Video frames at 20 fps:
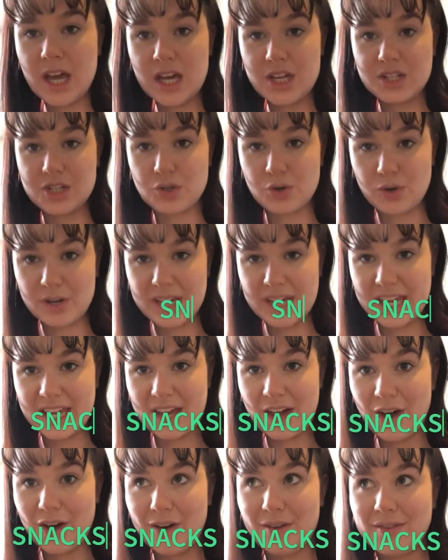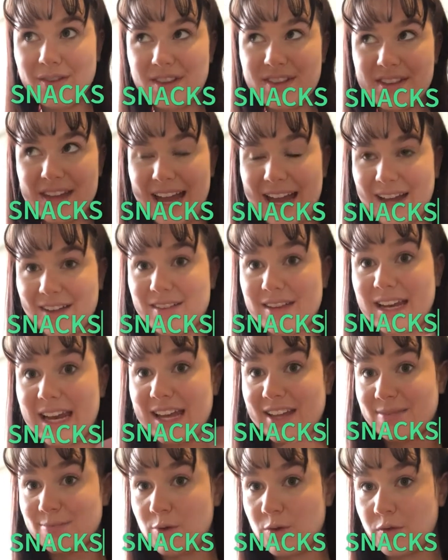Talking of snacks,
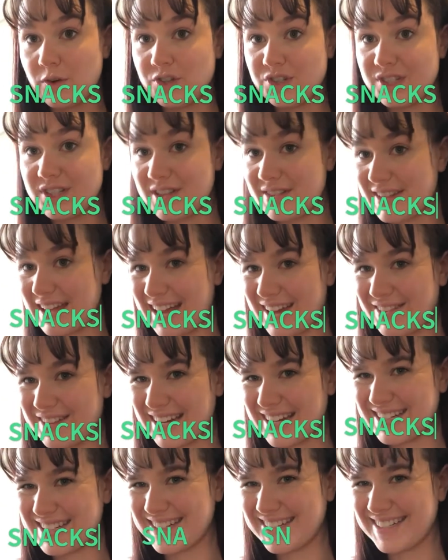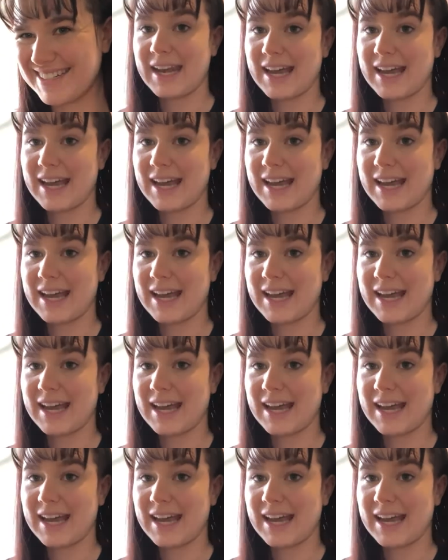let's move on to the snack section.